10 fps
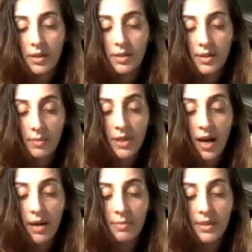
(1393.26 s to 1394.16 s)

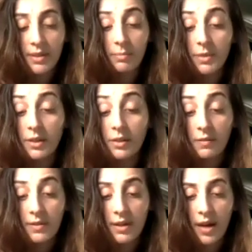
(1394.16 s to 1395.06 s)
Sometimes in the middle
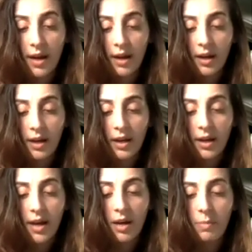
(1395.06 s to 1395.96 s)
of the night,
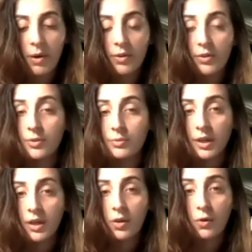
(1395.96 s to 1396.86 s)
at about
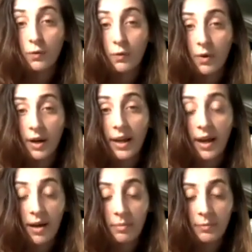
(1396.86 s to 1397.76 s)
3 or 4
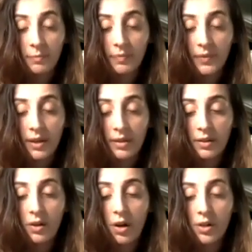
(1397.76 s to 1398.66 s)
a.m., the
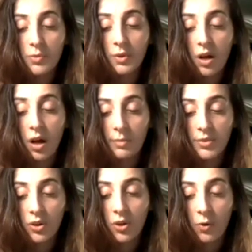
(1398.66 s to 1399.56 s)
guards will come
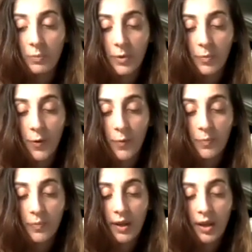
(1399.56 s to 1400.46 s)
to call people,
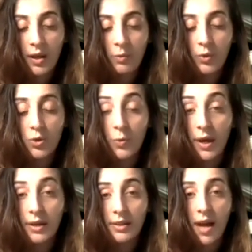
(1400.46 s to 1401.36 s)
which
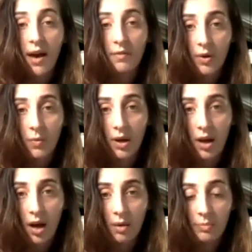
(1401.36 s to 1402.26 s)
wakes everyone
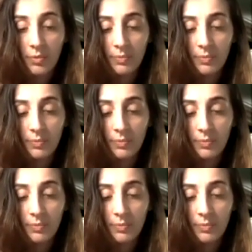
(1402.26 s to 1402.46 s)
up.